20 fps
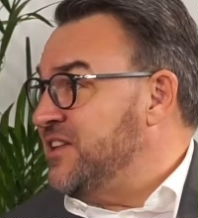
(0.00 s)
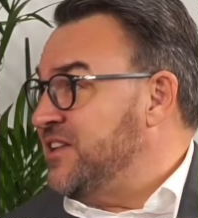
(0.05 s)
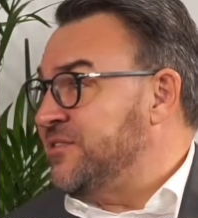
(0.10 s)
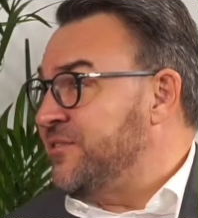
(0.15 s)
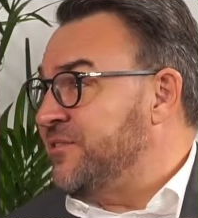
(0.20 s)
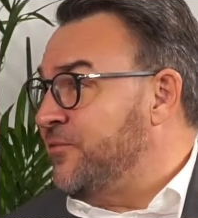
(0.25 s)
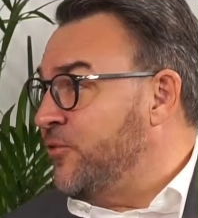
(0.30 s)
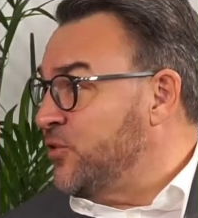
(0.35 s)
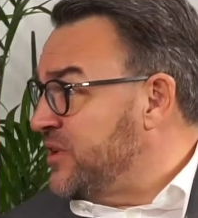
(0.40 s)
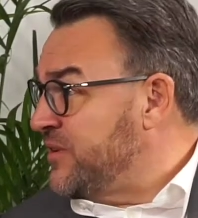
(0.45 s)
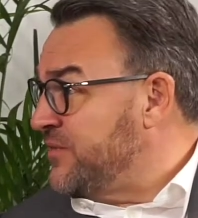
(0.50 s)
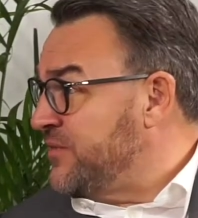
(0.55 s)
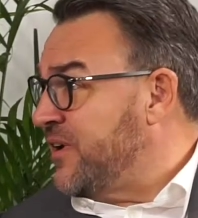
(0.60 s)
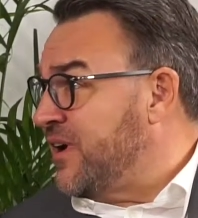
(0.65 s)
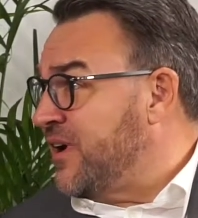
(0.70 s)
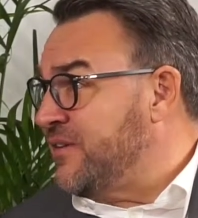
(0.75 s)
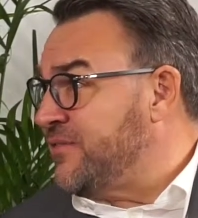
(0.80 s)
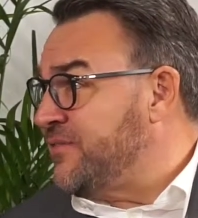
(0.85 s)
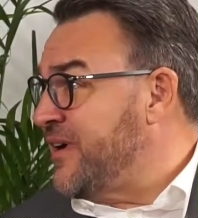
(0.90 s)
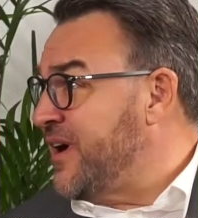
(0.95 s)
It's a
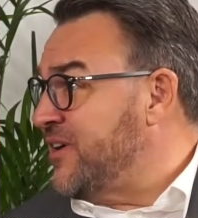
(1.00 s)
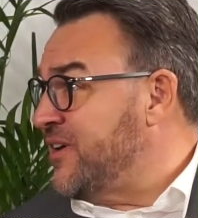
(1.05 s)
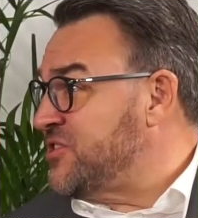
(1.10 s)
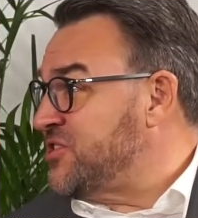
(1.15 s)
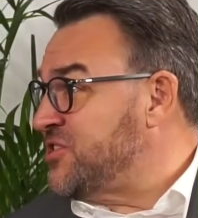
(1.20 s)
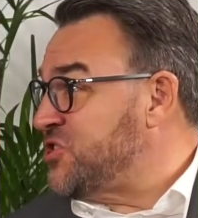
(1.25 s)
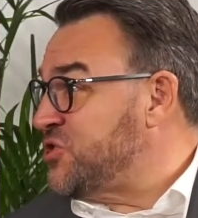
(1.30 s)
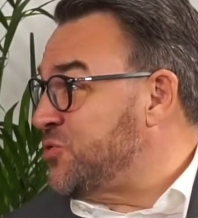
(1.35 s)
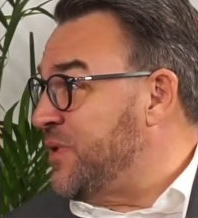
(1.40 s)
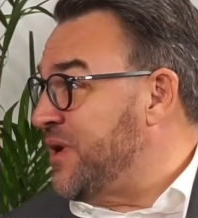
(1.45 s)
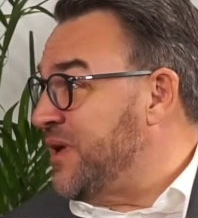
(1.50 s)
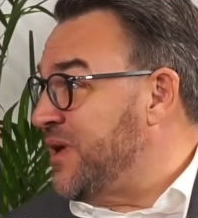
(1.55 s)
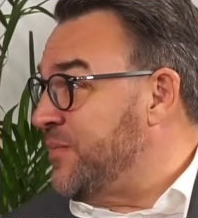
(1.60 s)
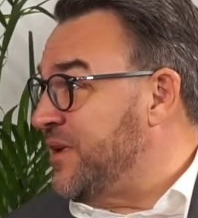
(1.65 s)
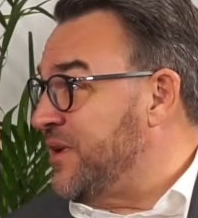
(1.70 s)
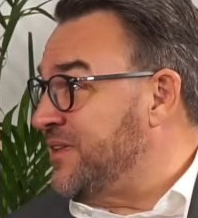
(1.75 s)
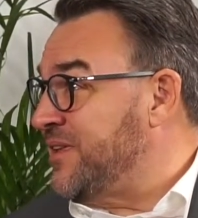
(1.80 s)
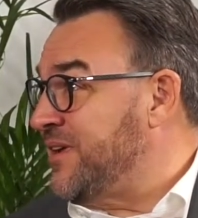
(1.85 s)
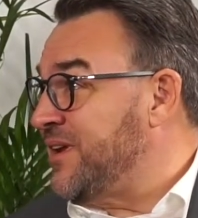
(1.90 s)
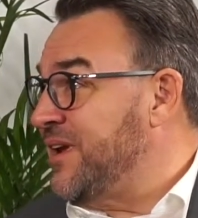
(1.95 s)
45,000 square
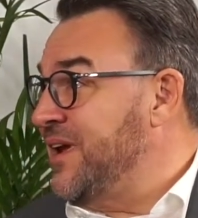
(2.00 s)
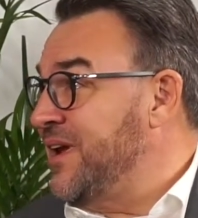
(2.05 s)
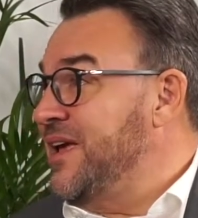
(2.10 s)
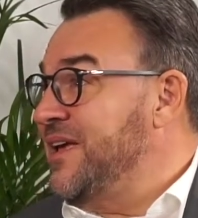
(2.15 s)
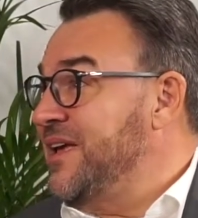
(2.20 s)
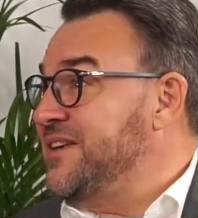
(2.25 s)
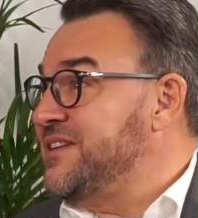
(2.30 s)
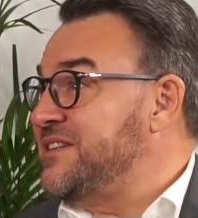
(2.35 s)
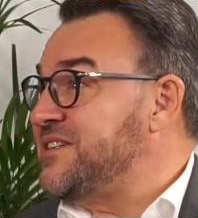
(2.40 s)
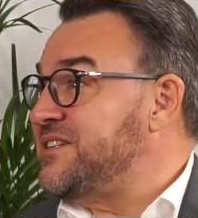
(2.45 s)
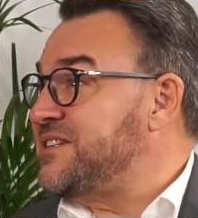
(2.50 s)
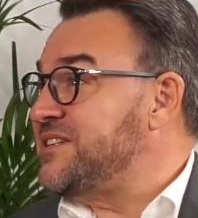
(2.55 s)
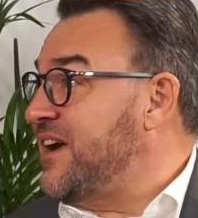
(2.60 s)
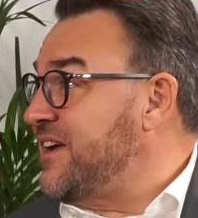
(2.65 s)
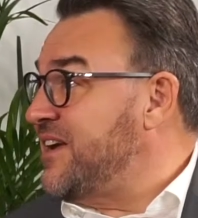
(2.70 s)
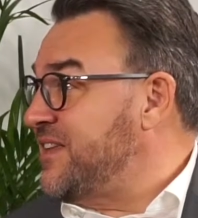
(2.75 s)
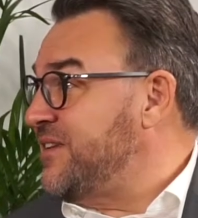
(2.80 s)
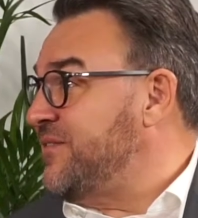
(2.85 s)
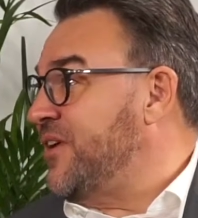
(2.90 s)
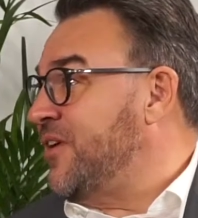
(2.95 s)
meter
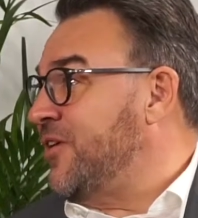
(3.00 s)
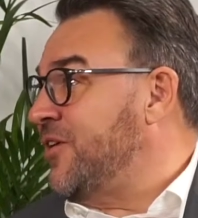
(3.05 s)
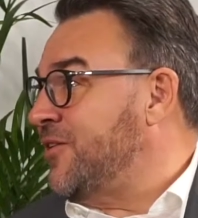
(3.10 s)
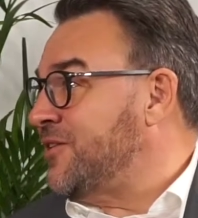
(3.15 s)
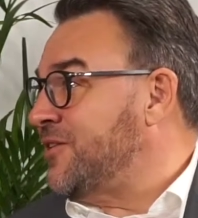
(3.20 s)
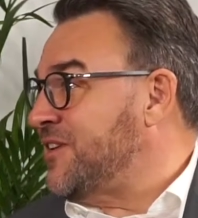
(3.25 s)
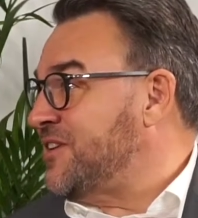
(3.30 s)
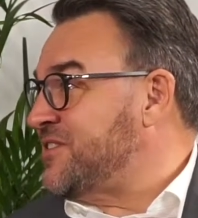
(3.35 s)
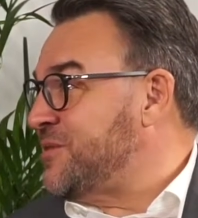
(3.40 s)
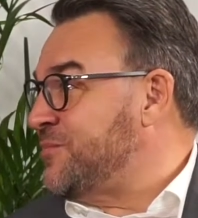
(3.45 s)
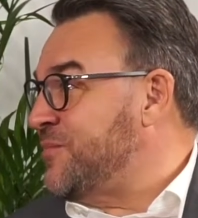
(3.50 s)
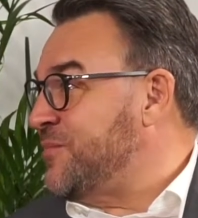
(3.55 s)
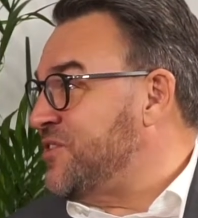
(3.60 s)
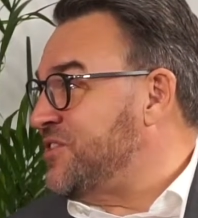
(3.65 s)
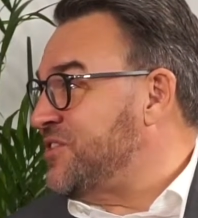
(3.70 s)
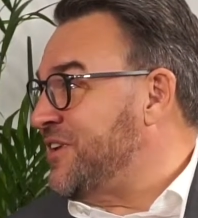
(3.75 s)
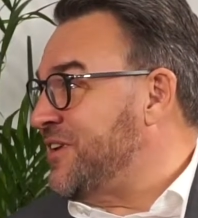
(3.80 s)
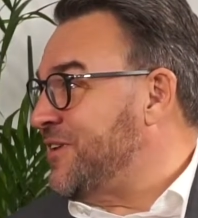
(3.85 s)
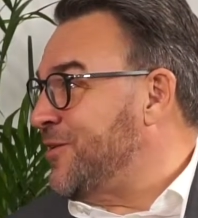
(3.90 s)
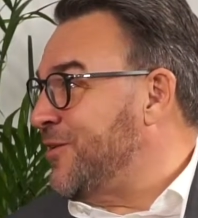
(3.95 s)
state-of-the-art
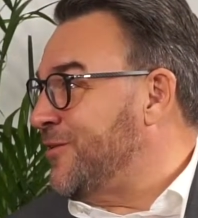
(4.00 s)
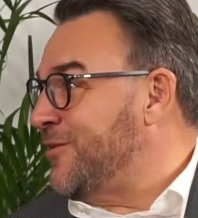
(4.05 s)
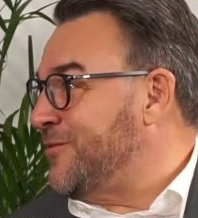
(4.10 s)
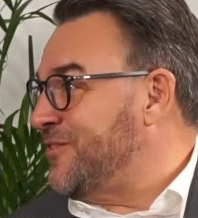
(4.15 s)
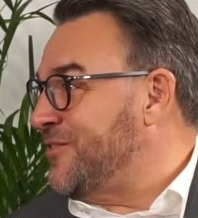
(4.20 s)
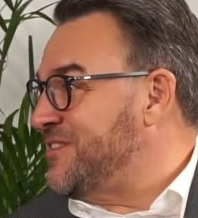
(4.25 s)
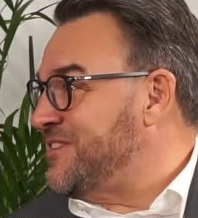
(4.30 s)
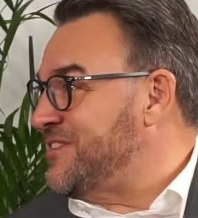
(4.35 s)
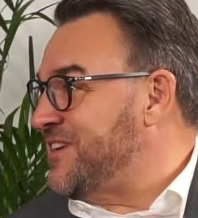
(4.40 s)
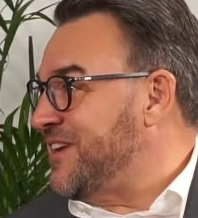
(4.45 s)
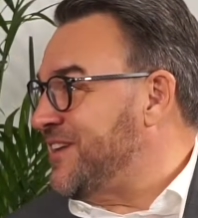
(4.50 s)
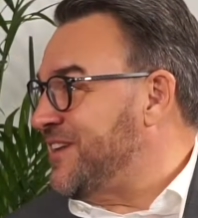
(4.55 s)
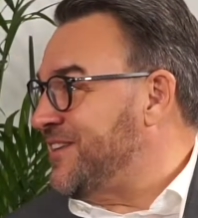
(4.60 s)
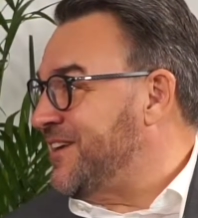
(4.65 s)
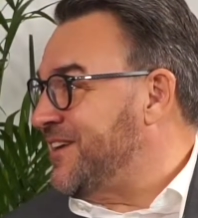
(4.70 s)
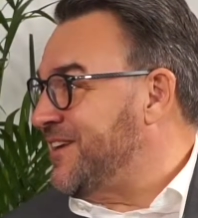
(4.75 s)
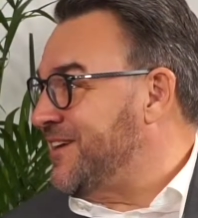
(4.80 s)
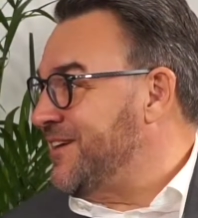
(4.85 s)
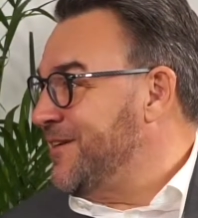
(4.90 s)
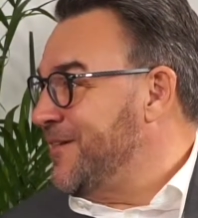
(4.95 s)
exhibition and conference
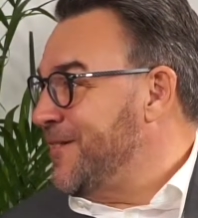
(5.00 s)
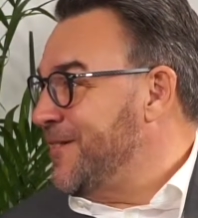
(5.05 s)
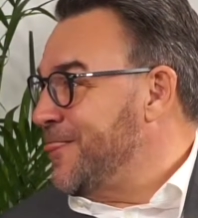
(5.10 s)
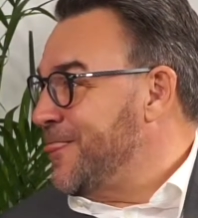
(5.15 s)
center.